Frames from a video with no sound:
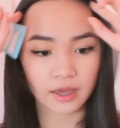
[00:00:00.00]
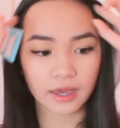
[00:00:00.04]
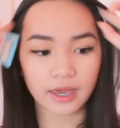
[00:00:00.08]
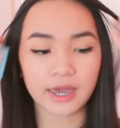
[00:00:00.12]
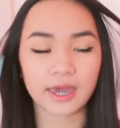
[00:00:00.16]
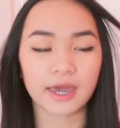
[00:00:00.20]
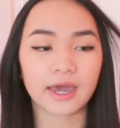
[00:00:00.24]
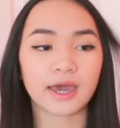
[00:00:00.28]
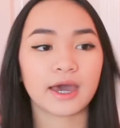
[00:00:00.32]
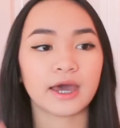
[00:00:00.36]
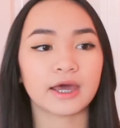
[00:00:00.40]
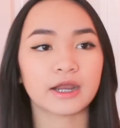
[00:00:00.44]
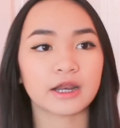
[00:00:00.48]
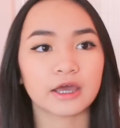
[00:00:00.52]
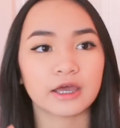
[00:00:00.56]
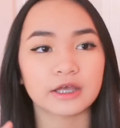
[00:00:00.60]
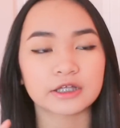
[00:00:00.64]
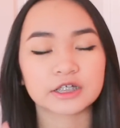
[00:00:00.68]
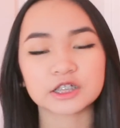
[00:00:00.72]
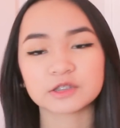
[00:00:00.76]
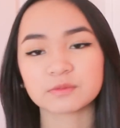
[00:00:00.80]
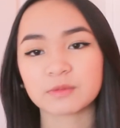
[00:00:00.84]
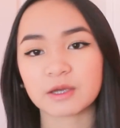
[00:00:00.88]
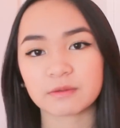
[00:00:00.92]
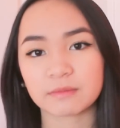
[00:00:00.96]
and
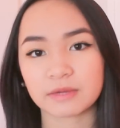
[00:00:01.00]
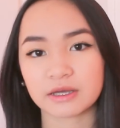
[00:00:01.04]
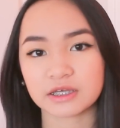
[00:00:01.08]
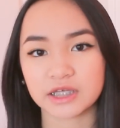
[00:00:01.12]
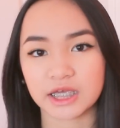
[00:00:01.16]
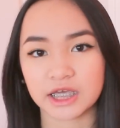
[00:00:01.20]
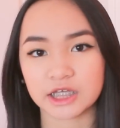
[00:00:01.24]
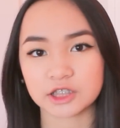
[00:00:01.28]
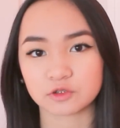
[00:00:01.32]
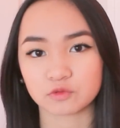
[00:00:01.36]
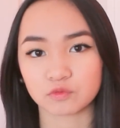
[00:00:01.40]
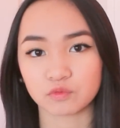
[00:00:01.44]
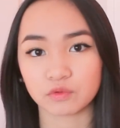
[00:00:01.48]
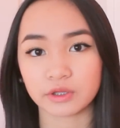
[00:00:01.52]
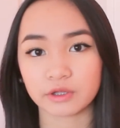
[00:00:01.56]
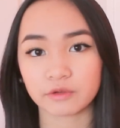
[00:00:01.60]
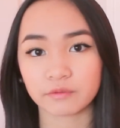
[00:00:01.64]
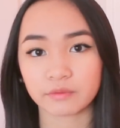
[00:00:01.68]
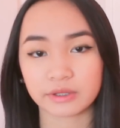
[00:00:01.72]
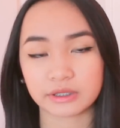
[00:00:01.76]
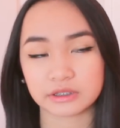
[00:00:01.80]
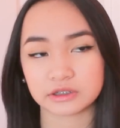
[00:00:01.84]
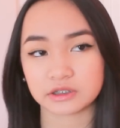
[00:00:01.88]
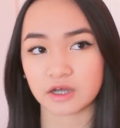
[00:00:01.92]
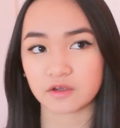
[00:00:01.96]
it just made my hands really,
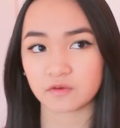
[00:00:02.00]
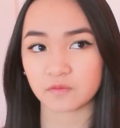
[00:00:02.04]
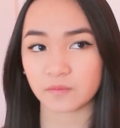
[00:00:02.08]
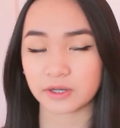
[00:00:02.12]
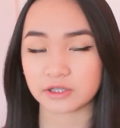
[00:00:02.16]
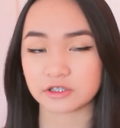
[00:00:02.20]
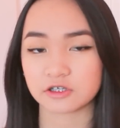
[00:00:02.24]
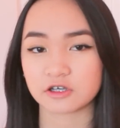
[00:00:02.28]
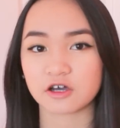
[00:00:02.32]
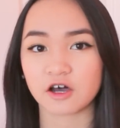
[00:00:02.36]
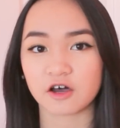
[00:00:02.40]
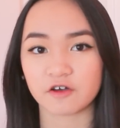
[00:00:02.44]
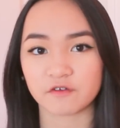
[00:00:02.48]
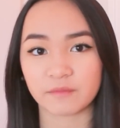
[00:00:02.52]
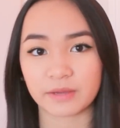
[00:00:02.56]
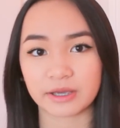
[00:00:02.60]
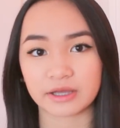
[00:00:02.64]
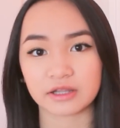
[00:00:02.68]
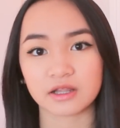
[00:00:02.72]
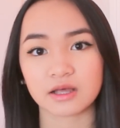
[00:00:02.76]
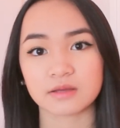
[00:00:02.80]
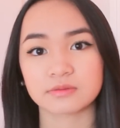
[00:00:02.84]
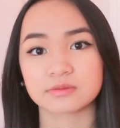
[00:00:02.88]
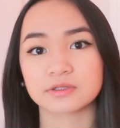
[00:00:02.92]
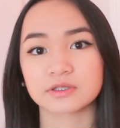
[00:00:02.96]
really soft when I took off my
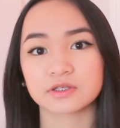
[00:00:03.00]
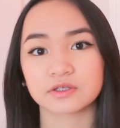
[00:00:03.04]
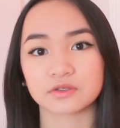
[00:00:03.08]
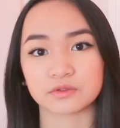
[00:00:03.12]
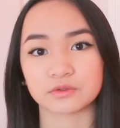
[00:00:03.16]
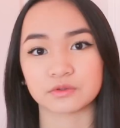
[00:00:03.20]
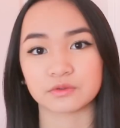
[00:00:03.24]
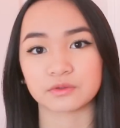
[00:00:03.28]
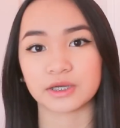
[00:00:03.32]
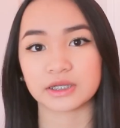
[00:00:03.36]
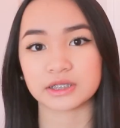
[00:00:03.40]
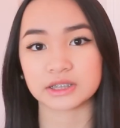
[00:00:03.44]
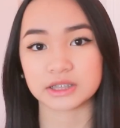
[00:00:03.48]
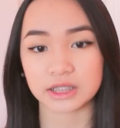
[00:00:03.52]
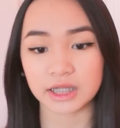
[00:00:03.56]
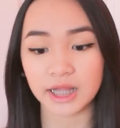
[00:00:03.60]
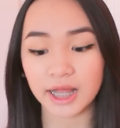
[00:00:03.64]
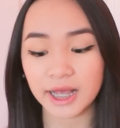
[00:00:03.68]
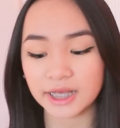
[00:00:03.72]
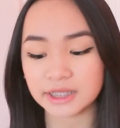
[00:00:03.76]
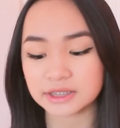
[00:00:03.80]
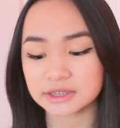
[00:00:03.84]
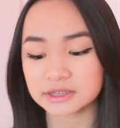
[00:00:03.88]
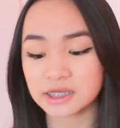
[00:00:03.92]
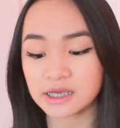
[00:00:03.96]
gloves to get to
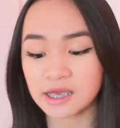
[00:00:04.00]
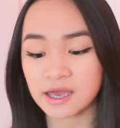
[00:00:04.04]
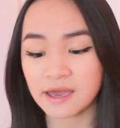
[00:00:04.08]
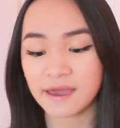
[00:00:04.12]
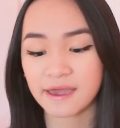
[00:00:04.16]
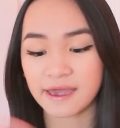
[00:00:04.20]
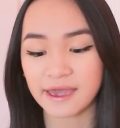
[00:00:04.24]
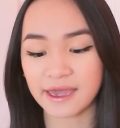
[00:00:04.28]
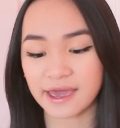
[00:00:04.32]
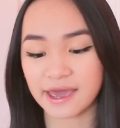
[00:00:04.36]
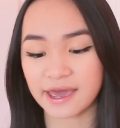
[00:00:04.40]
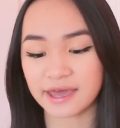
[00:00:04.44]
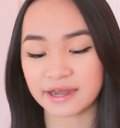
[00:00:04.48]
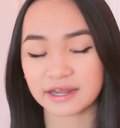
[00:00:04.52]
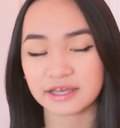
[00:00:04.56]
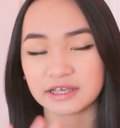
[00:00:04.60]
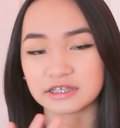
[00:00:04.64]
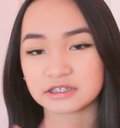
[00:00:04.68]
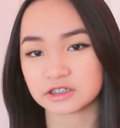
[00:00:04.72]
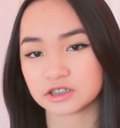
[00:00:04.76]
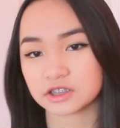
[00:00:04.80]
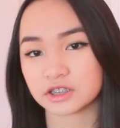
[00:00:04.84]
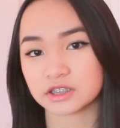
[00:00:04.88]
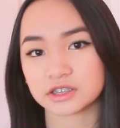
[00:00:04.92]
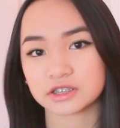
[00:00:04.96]
class, and
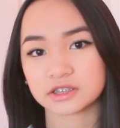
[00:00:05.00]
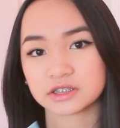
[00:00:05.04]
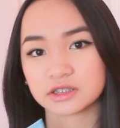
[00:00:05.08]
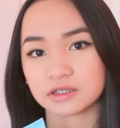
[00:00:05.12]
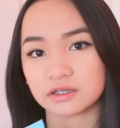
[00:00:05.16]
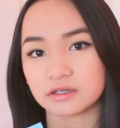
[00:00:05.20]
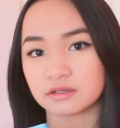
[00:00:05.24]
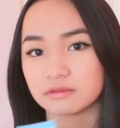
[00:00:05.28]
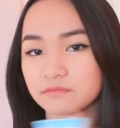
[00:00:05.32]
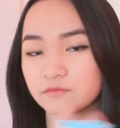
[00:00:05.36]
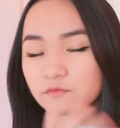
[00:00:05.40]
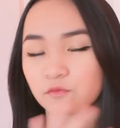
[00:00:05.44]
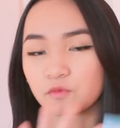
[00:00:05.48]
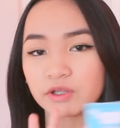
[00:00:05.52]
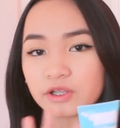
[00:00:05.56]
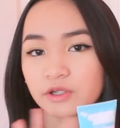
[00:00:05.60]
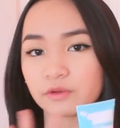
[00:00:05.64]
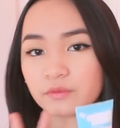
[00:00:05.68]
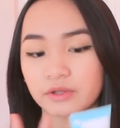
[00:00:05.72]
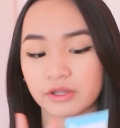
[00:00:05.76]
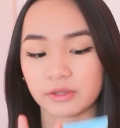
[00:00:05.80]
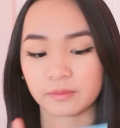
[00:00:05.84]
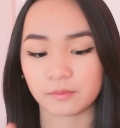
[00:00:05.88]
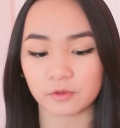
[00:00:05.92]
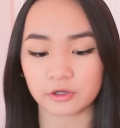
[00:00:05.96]
it's just really,
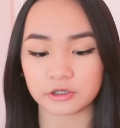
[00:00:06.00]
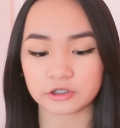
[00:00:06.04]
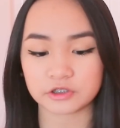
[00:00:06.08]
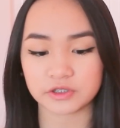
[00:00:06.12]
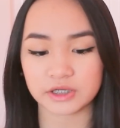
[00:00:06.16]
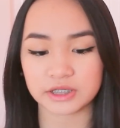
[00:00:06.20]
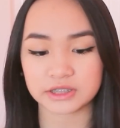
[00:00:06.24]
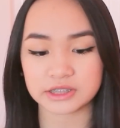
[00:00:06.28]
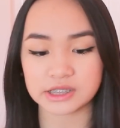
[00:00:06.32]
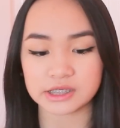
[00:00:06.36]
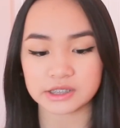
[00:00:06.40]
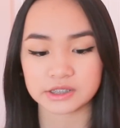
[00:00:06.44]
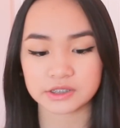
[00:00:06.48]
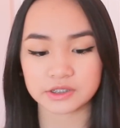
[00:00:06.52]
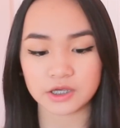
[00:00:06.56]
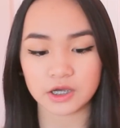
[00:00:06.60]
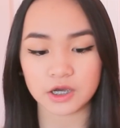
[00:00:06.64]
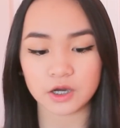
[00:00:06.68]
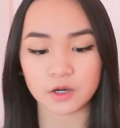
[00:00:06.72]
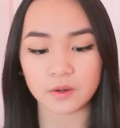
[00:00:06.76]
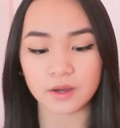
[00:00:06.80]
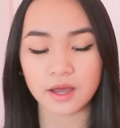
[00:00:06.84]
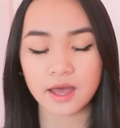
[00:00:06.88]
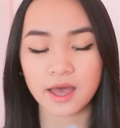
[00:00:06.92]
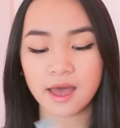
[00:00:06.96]
really moisturizing.
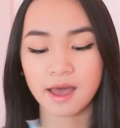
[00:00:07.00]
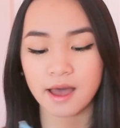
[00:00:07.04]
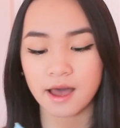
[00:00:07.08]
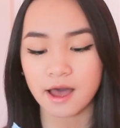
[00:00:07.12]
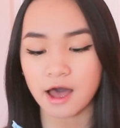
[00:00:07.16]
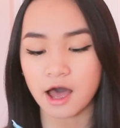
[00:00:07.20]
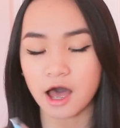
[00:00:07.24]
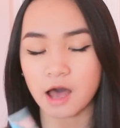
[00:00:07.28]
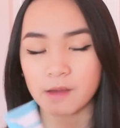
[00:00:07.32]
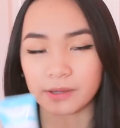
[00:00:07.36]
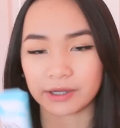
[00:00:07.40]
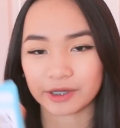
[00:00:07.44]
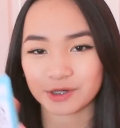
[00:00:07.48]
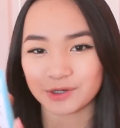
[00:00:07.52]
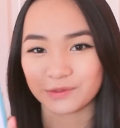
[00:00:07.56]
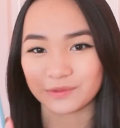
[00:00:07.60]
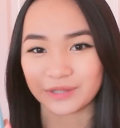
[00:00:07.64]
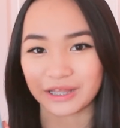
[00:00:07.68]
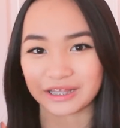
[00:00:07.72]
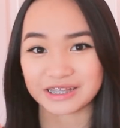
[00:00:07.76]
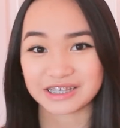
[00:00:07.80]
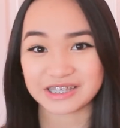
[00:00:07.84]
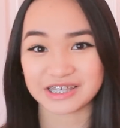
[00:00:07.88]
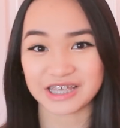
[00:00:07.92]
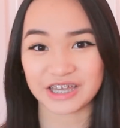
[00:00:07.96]
So um, I do
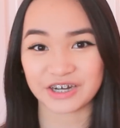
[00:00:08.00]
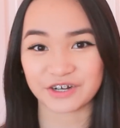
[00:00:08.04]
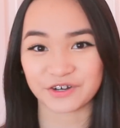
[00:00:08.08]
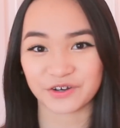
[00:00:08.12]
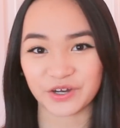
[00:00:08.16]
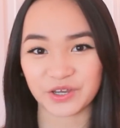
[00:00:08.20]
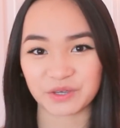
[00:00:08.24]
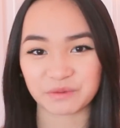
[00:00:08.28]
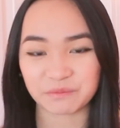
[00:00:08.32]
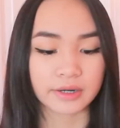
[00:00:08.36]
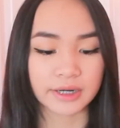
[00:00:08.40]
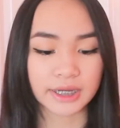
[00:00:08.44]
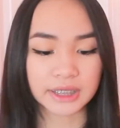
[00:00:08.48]
like this hand cream.